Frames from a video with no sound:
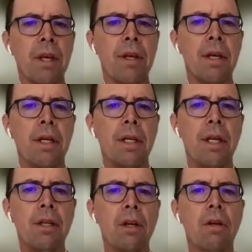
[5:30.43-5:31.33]
In the
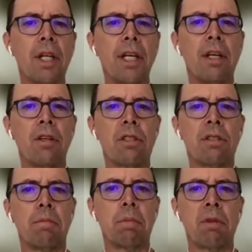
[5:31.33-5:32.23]
early years of
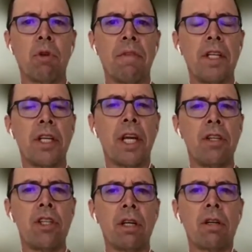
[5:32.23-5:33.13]
performing Tangier,